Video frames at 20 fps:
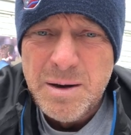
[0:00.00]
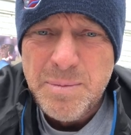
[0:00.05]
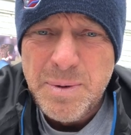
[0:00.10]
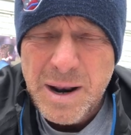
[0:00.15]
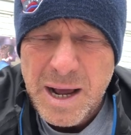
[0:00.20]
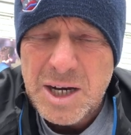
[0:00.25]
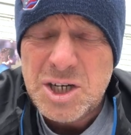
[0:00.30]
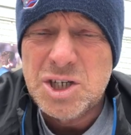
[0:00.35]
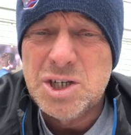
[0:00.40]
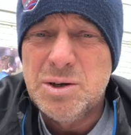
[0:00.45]

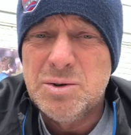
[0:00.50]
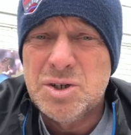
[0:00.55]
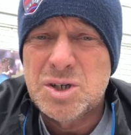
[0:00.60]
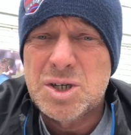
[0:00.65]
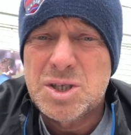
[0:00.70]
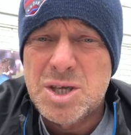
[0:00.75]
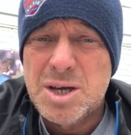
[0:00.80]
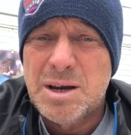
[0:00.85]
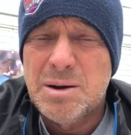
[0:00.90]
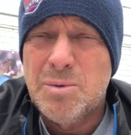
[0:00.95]
But actually you
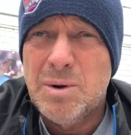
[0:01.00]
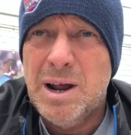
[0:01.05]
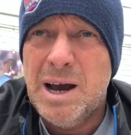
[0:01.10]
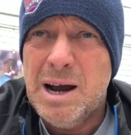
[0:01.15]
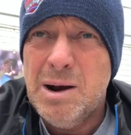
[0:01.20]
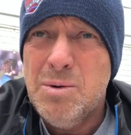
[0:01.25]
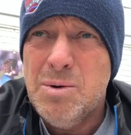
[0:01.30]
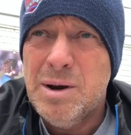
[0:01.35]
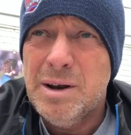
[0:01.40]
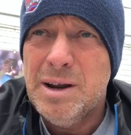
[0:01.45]
just think, well,
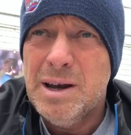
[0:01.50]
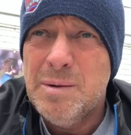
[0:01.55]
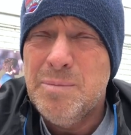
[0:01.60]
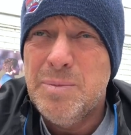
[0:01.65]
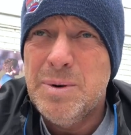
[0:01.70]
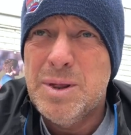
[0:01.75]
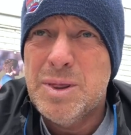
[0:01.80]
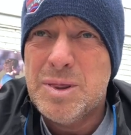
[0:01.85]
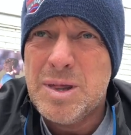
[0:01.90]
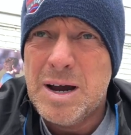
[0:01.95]
how can I
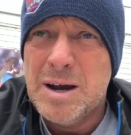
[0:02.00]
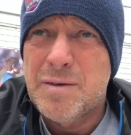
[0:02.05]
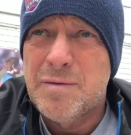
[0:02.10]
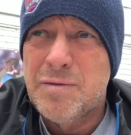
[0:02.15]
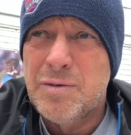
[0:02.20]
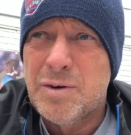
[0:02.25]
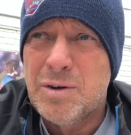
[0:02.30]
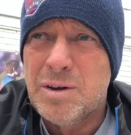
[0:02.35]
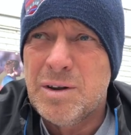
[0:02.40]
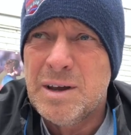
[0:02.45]
be
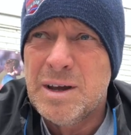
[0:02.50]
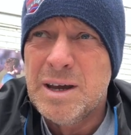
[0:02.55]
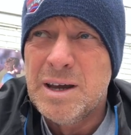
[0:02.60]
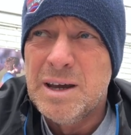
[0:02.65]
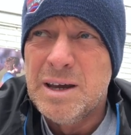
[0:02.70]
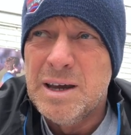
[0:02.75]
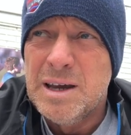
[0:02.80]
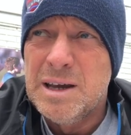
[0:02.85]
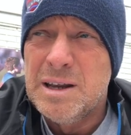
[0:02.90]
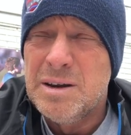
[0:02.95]
thankful
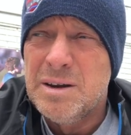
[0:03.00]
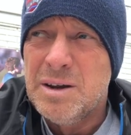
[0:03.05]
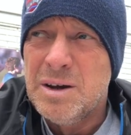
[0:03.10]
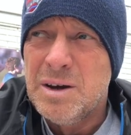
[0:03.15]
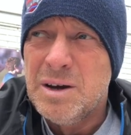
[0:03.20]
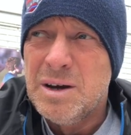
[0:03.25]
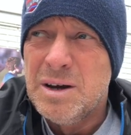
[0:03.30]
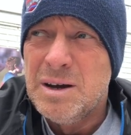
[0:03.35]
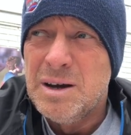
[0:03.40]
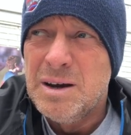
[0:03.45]
in
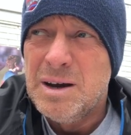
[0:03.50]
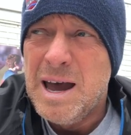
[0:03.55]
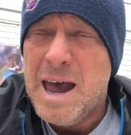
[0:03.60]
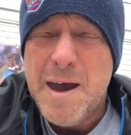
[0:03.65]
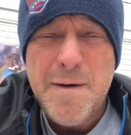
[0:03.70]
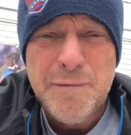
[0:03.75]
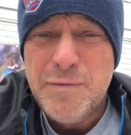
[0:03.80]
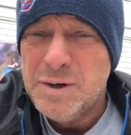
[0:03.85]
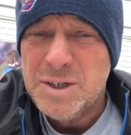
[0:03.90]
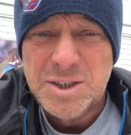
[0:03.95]

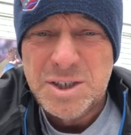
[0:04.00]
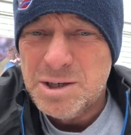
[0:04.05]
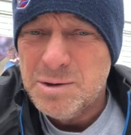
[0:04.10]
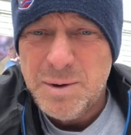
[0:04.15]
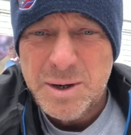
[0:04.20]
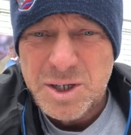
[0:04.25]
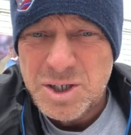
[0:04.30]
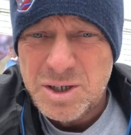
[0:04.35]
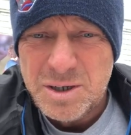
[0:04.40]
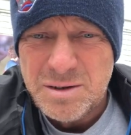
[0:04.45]
every
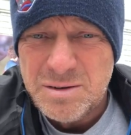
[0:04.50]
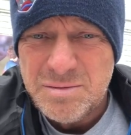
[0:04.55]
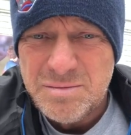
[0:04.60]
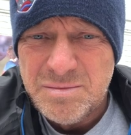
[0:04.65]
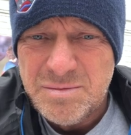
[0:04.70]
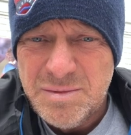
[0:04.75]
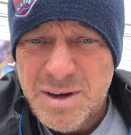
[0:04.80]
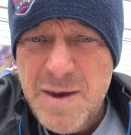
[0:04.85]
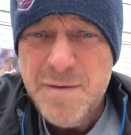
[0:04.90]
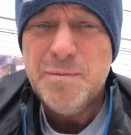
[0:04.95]
situation?
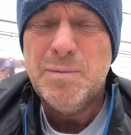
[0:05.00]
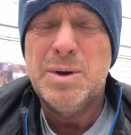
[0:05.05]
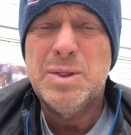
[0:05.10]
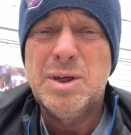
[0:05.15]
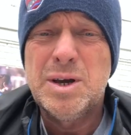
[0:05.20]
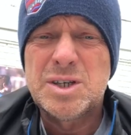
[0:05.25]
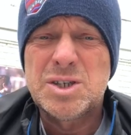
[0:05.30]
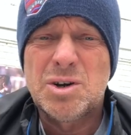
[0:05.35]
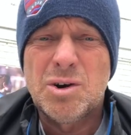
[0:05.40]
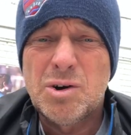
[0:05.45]
Even when
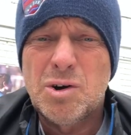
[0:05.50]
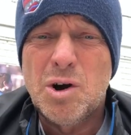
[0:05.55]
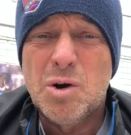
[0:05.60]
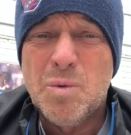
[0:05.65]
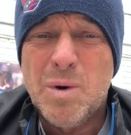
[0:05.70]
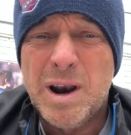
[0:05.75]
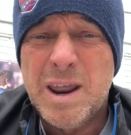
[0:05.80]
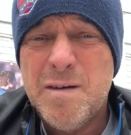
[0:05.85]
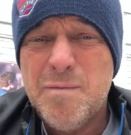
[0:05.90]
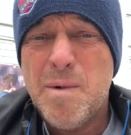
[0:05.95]
things are not
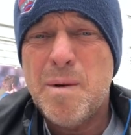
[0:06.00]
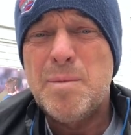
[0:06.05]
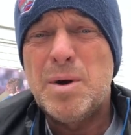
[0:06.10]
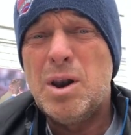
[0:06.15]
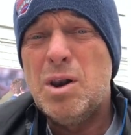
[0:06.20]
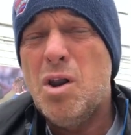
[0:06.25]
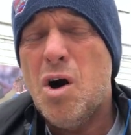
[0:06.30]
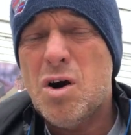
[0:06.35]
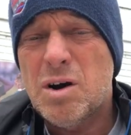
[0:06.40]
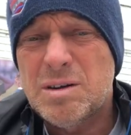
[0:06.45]
going well, even when
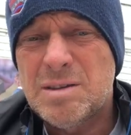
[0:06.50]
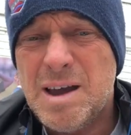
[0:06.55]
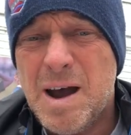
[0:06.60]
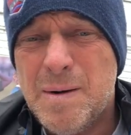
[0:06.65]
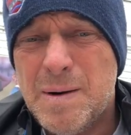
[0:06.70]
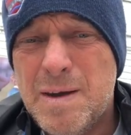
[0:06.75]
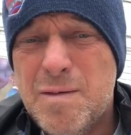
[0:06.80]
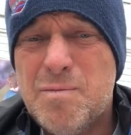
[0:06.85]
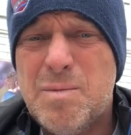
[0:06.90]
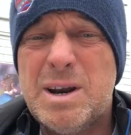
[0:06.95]
we're locked
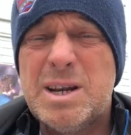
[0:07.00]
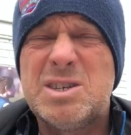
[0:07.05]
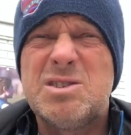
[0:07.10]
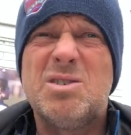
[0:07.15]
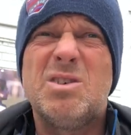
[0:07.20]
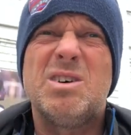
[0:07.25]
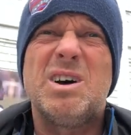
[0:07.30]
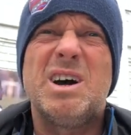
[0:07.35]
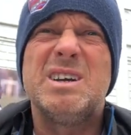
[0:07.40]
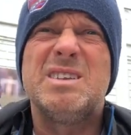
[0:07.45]
down, even when it's
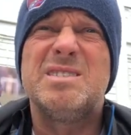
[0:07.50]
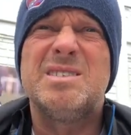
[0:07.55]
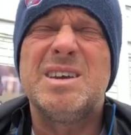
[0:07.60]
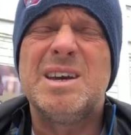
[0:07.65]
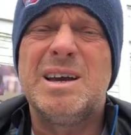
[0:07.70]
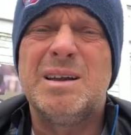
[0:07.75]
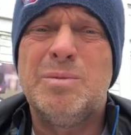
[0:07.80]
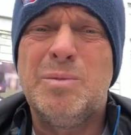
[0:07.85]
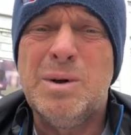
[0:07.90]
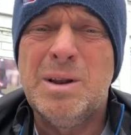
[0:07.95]
not
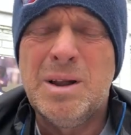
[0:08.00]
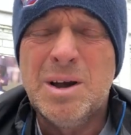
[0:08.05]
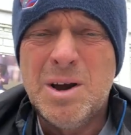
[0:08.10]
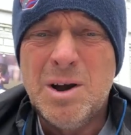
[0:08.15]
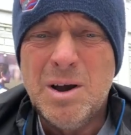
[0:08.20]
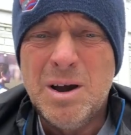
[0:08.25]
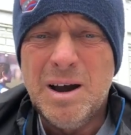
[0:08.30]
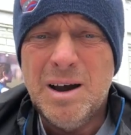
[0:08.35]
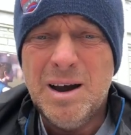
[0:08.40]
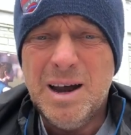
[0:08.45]
ideal, well,
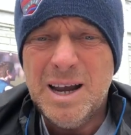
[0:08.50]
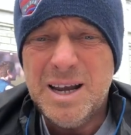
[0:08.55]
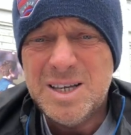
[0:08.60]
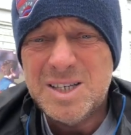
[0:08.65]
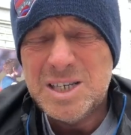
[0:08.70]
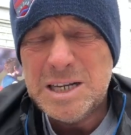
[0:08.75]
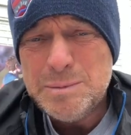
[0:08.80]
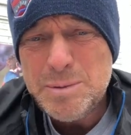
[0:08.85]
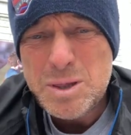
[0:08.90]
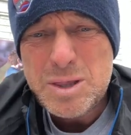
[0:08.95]
I
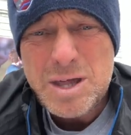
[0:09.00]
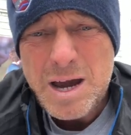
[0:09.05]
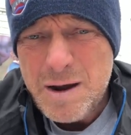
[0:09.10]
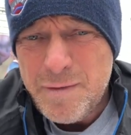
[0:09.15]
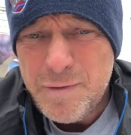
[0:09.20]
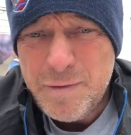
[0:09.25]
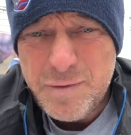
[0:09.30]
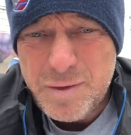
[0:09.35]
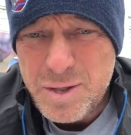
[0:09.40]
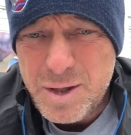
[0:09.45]
can still be
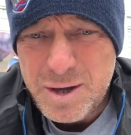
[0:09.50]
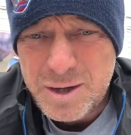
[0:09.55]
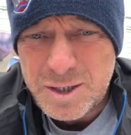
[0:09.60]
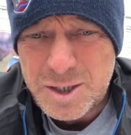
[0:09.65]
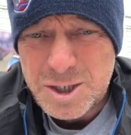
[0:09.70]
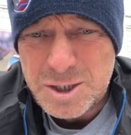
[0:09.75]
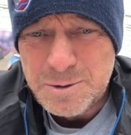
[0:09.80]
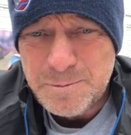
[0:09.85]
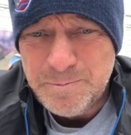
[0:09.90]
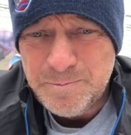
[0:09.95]
thankful for
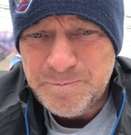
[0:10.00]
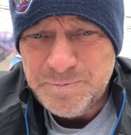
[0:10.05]
things.